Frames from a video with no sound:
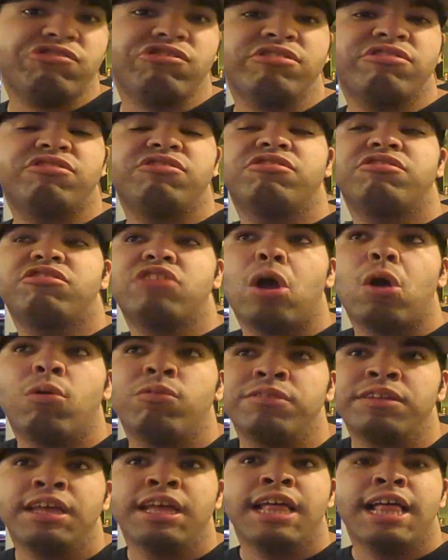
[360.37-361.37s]
I just
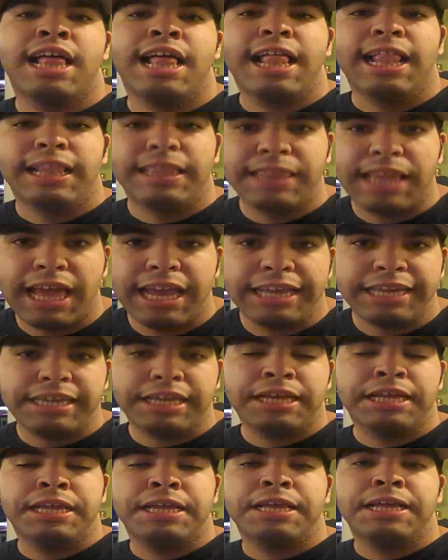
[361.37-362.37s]
don't
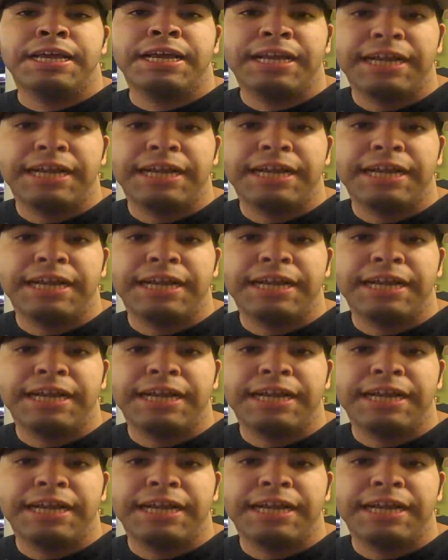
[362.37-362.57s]
like